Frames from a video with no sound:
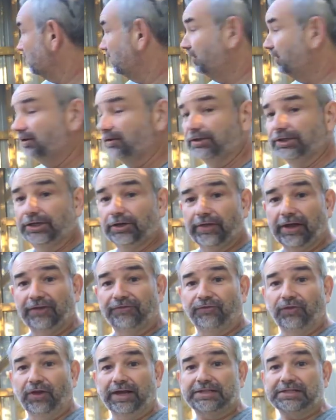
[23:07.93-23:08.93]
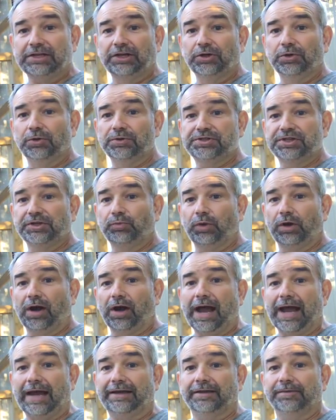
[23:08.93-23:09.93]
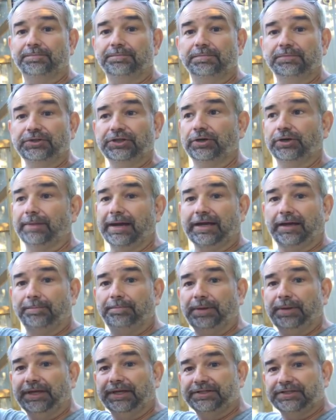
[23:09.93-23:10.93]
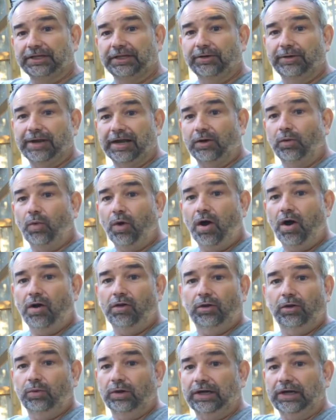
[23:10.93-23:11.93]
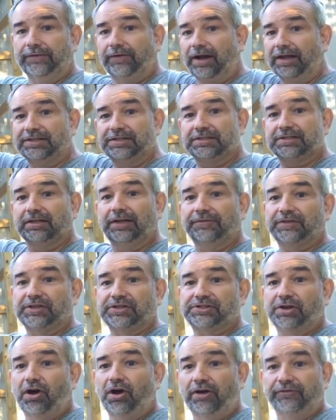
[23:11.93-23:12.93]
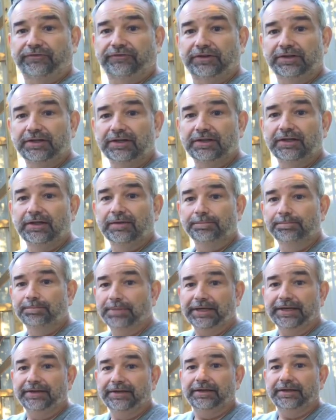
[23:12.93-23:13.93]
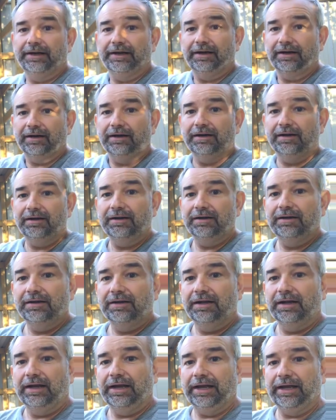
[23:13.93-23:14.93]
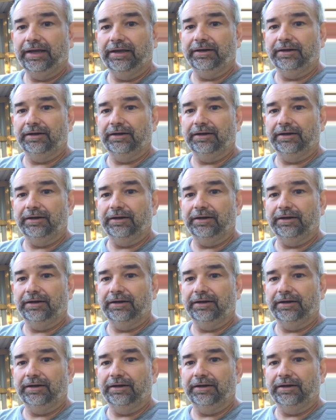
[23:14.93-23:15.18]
you know, that flex hose, and where I had to, you know, make a bend to go down a wall or whatever, I just left a soft bend there. And